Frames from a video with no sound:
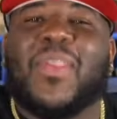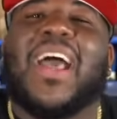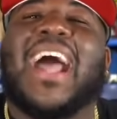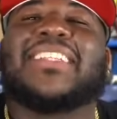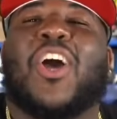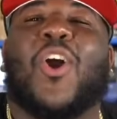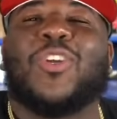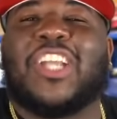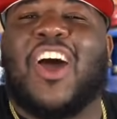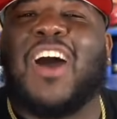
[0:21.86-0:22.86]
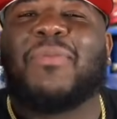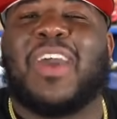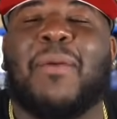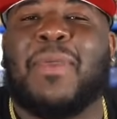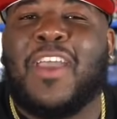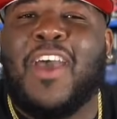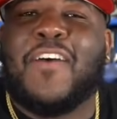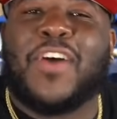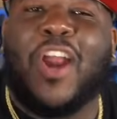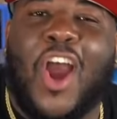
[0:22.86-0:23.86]
I told y'all I'm coming
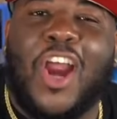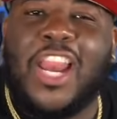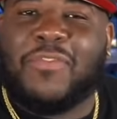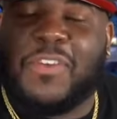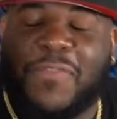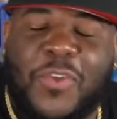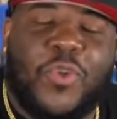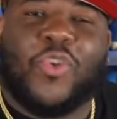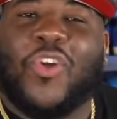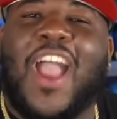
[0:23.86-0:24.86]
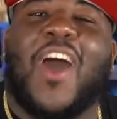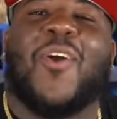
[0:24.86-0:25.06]
for the early review crown,